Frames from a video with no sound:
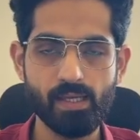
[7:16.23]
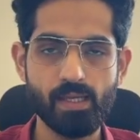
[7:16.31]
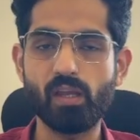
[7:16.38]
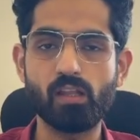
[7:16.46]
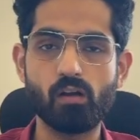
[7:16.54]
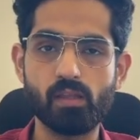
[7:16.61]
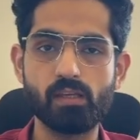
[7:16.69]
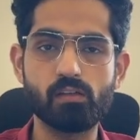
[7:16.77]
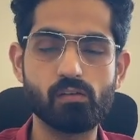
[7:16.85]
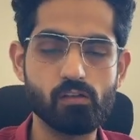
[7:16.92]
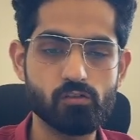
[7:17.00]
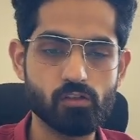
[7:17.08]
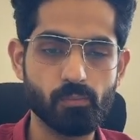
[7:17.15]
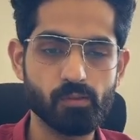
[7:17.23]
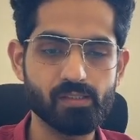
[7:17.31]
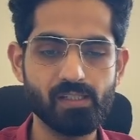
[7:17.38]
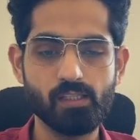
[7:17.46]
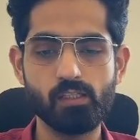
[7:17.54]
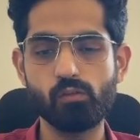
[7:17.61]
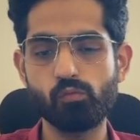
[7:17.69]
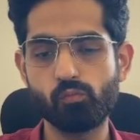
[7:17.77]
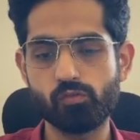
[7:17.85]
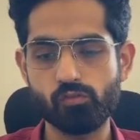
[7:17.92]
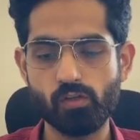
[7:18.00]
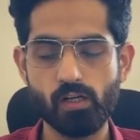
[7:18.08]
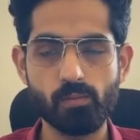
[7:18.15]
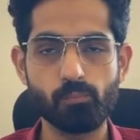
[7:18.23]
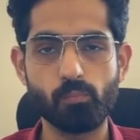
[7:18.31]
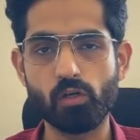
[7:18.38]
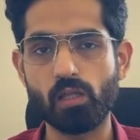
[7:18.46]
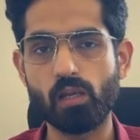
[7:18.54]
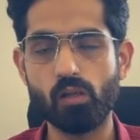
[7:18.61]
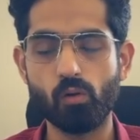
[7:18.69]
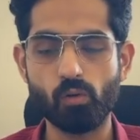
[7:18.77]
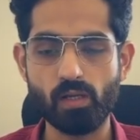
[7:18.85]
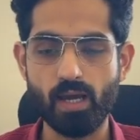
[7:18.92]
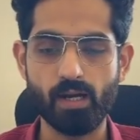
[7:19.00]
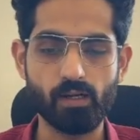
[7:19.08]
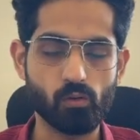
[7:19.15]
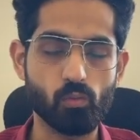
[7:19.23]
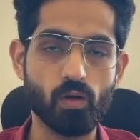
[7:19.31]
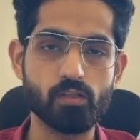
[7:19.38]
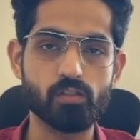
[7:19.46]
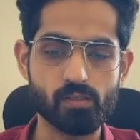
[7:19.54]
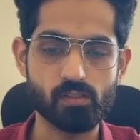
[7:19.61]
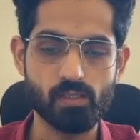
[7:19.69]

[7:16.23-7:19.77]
You cannot increase the budget, you straight up put a low target ROAS.